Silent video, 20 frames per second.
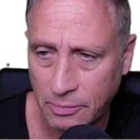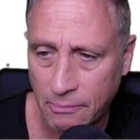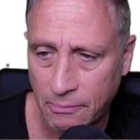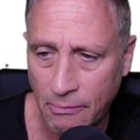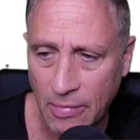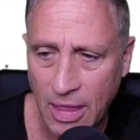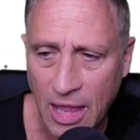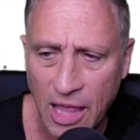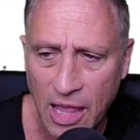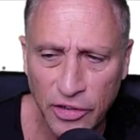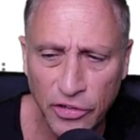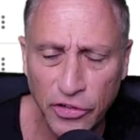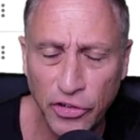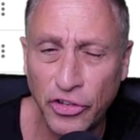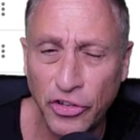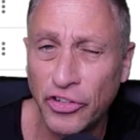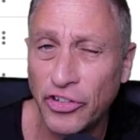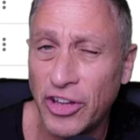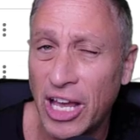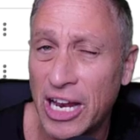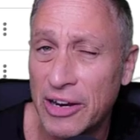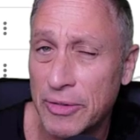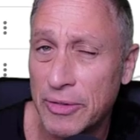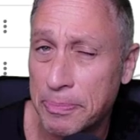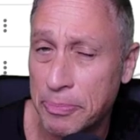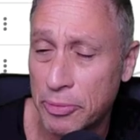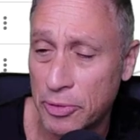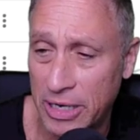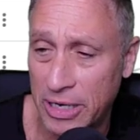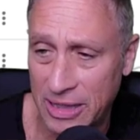this is just kind of a
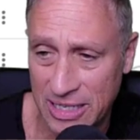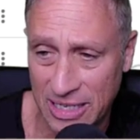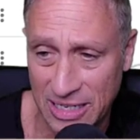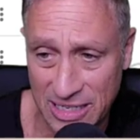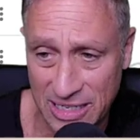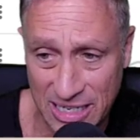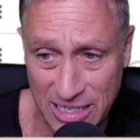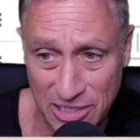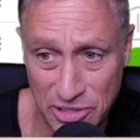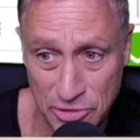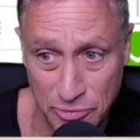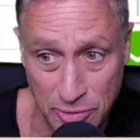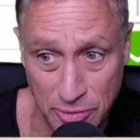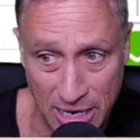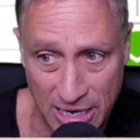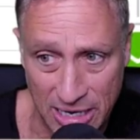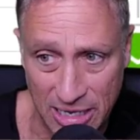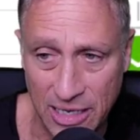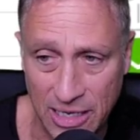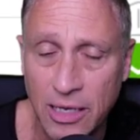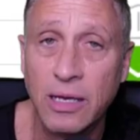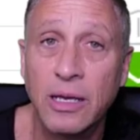pre-thing to get you ready.